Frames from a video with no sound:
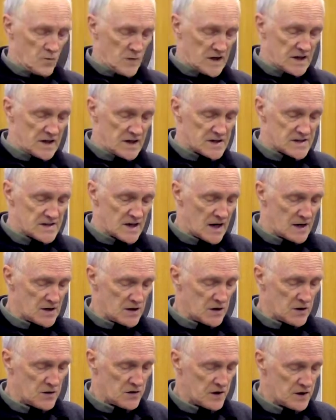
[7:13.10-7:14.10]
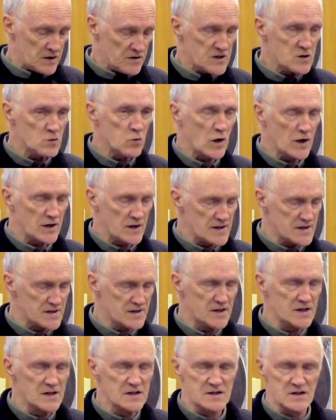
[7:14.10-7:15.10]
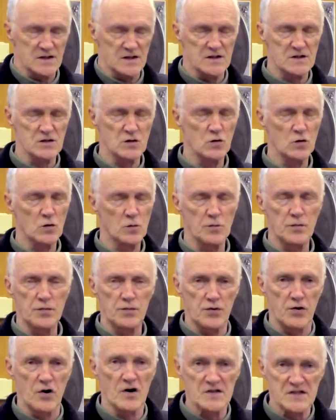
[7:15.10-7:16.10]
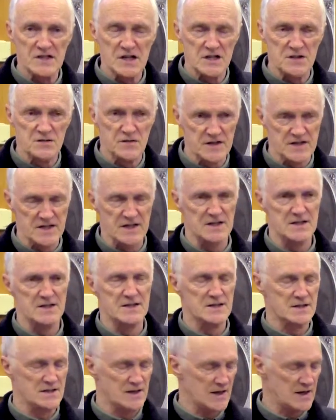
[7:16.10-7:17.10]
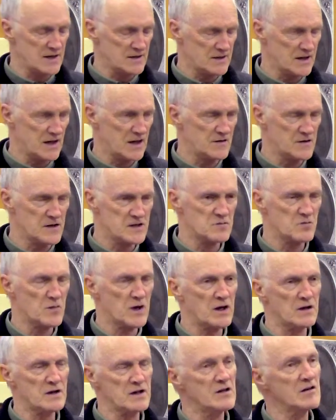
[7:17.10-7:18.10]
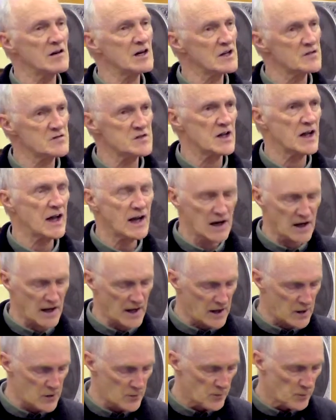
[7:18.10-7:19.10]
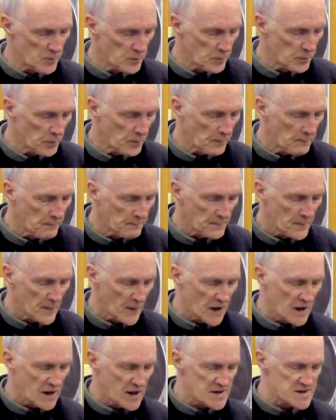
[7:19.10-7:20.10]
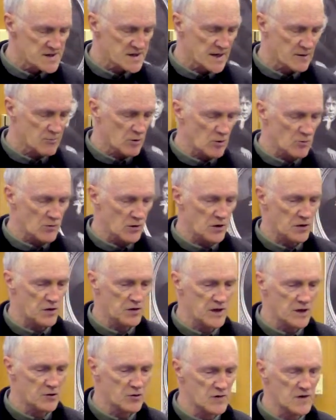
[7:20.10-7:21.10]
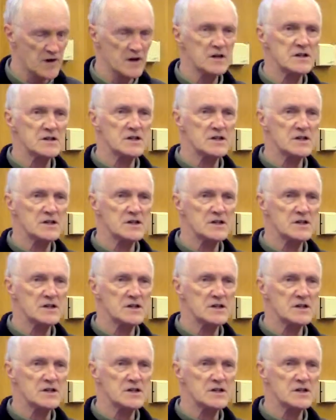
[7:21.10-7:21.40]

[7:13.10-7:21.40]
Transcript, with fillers: Many exciting theories. One is, is, is called process physics. And, and this man here lives in Adelaide has come up with a theory that